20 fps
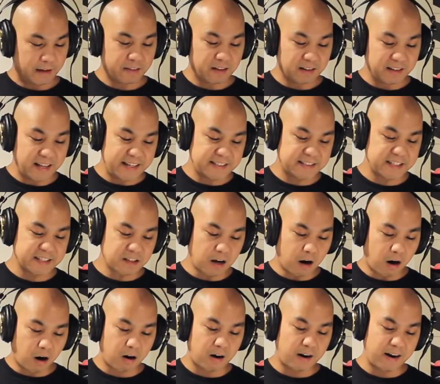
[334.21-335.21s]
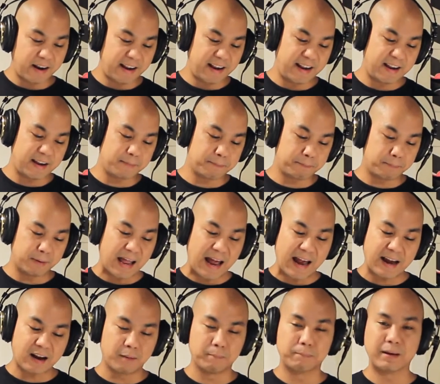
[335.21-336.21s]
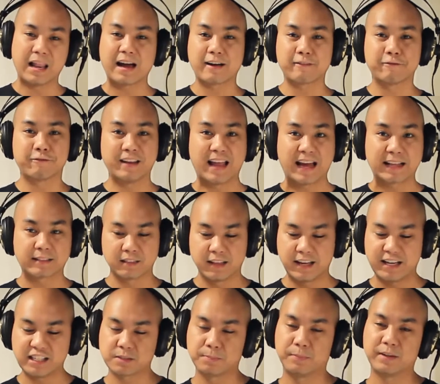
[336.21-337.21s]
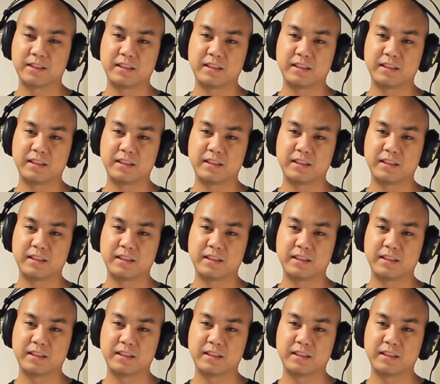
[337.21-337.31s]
the laces are in black, a black flat lace, but